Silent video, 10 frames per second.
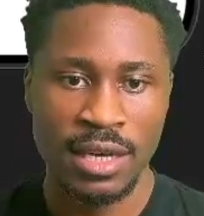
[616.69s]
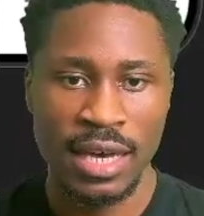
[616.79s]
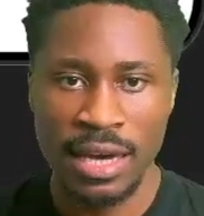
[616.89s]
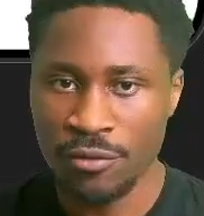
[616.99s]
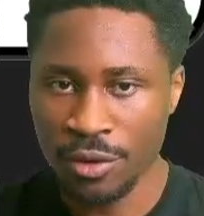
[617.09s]

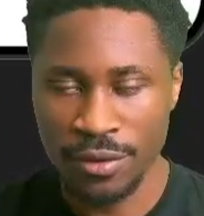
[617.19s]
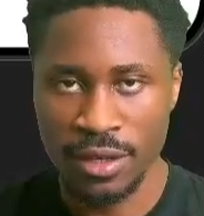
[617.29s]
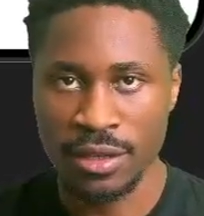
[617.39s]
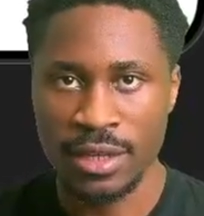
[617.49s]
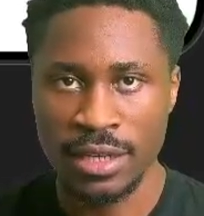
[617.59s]

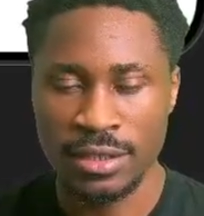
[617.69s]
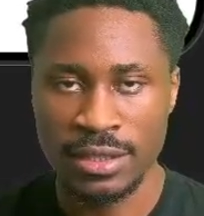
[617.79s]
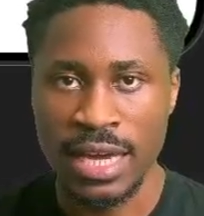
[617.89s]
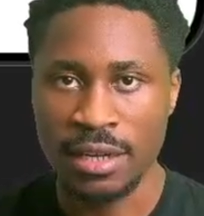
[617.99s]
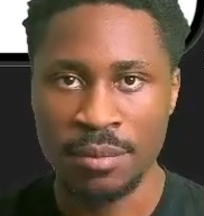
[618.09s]
everything that is
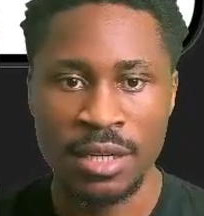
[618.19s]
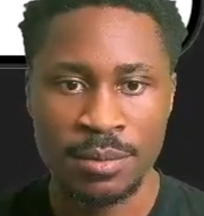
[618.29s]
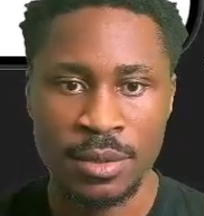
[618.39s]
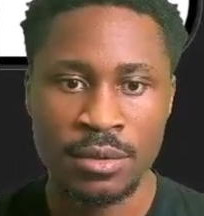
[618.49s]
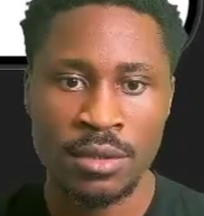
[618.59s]

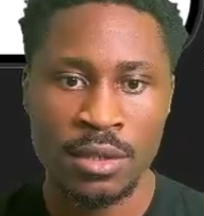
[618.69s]
animatable,